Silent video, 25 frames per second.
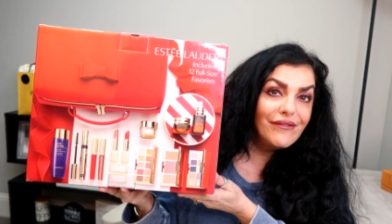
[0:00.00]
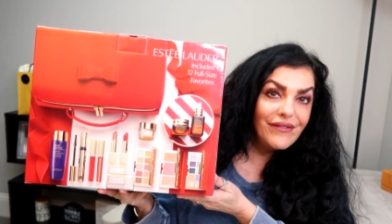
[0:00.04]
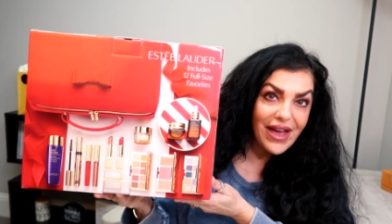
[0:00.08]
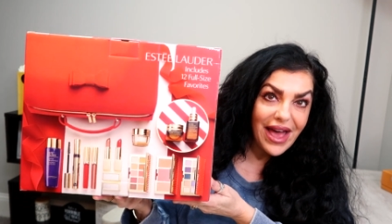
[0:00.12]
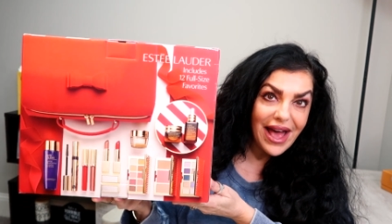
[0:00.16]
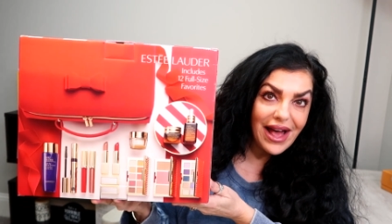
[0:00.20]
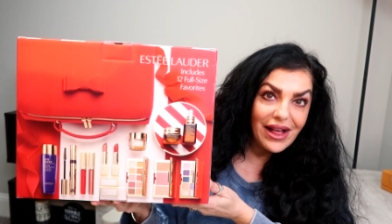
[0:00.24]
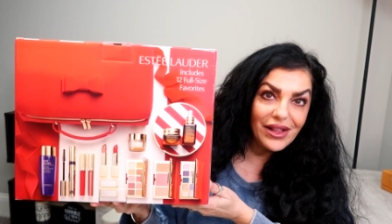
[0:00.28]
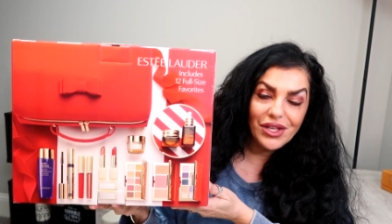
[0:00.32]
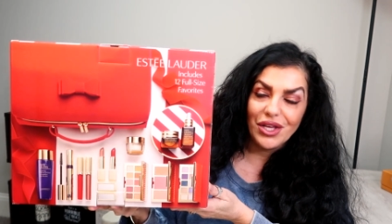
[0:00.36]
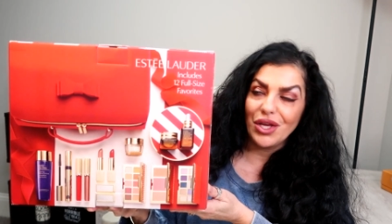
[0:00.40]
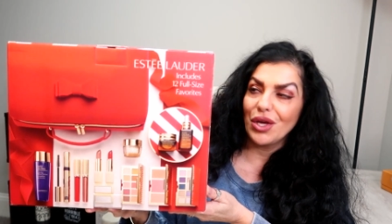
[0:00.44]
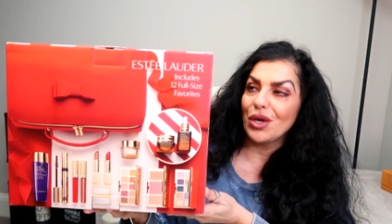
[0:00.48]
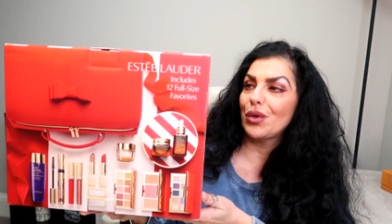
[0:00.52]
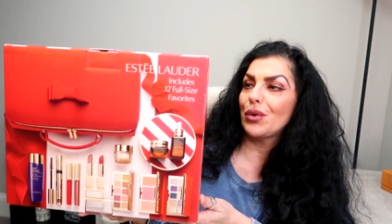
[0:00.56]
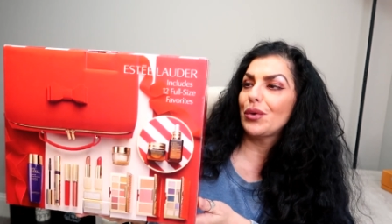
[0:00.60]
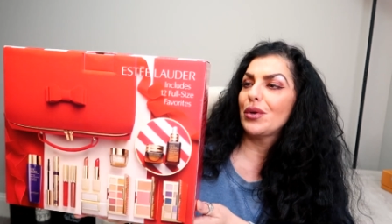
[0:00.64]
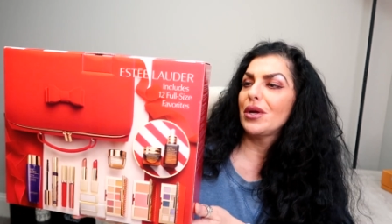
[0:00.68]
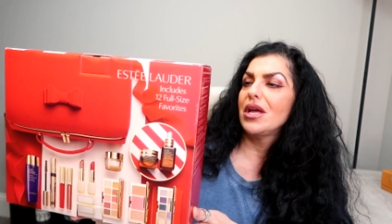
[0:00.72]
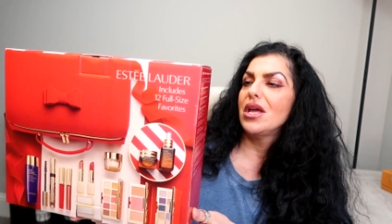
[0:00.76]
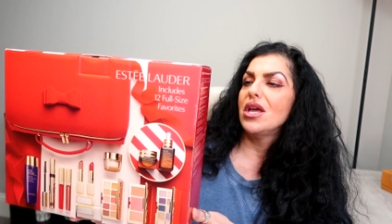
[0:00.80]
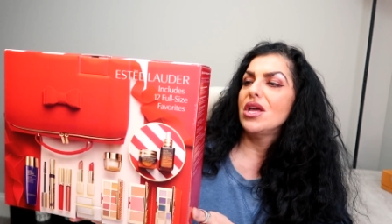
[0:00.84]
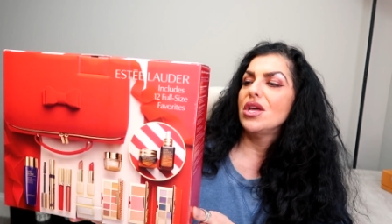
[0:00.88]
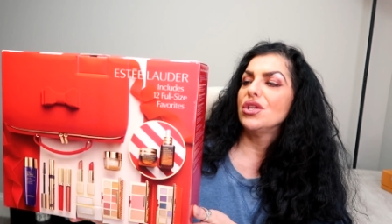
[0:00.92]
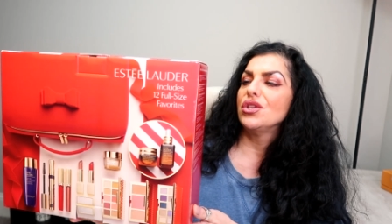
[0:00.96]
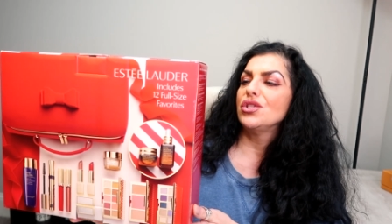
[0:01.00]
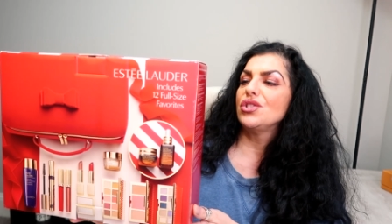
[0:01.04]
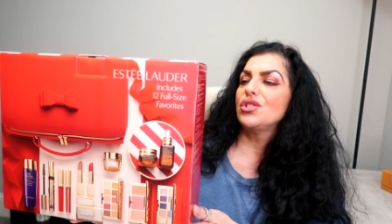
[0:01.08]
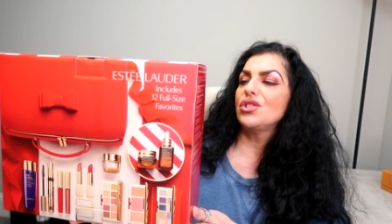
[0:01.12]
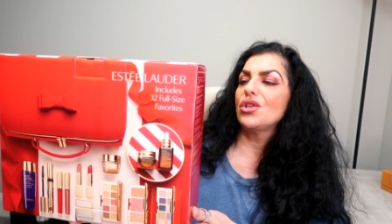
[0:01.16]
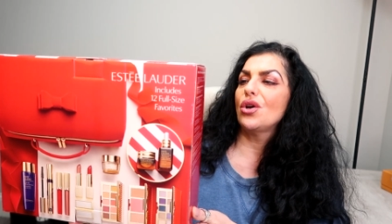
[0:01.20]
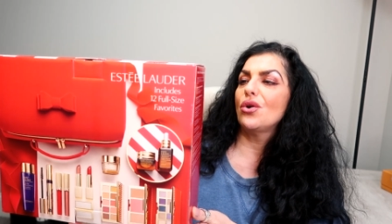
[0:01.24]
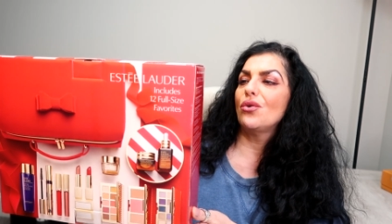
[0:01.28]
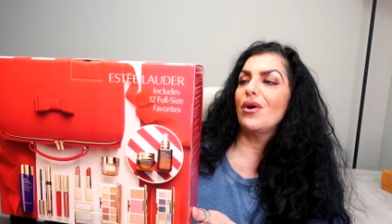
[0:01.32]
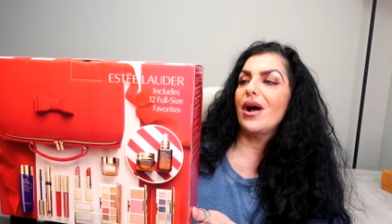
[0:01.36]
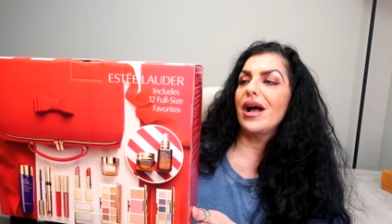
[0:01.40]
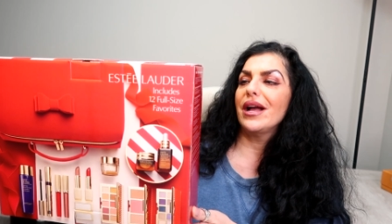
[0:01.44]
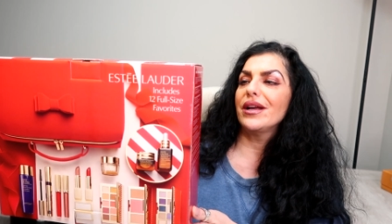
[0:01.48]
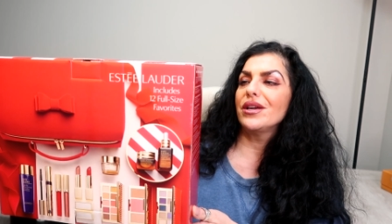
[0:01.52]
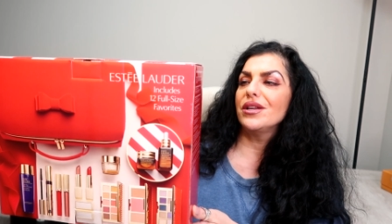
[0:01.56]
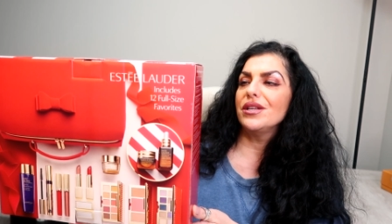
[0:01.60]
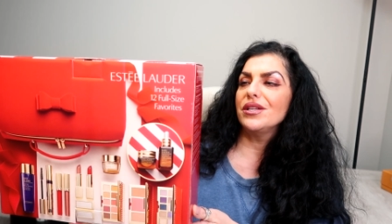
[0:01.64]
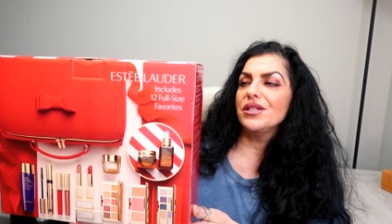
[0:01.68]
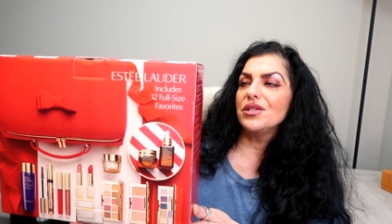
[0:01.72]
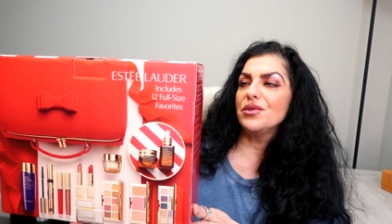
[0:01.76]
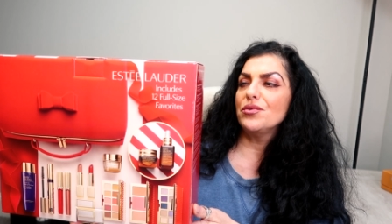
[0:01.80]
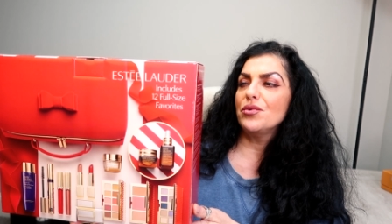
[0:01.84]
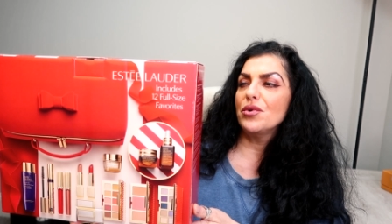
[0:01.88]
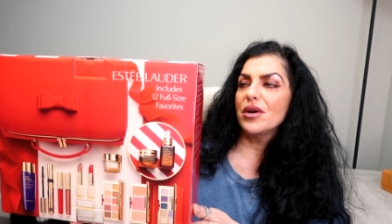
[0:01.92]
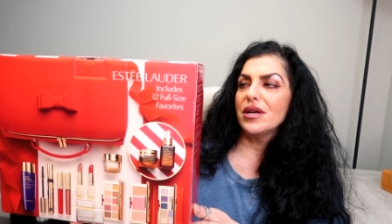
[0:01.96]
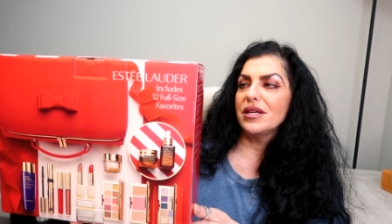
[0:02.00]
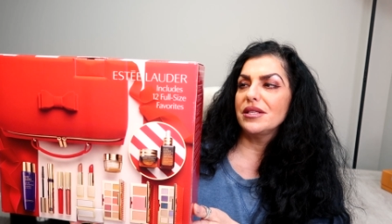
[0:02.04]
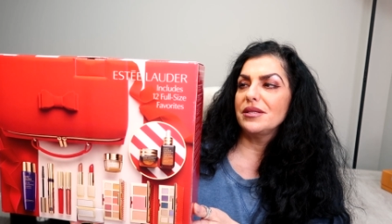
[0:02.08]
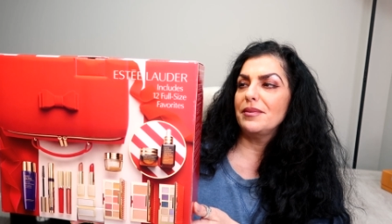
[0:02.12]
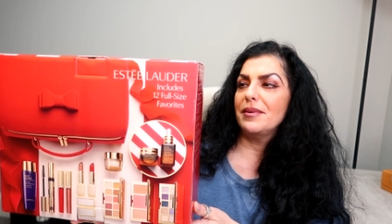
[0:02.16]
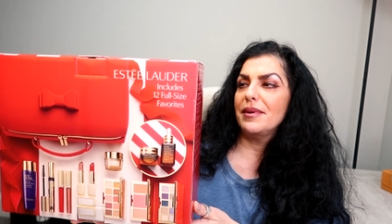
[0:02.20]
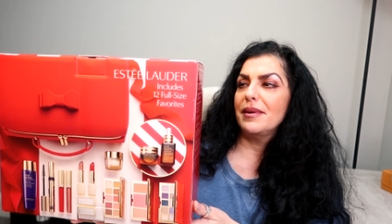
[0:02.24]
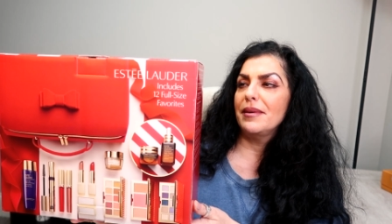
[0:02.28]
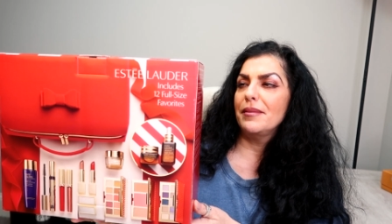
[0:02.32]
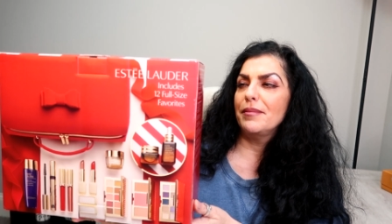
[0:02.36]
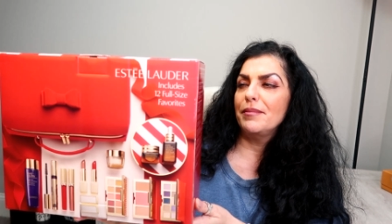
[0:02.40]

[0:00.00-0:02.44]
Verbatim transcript: value. So I could have swore I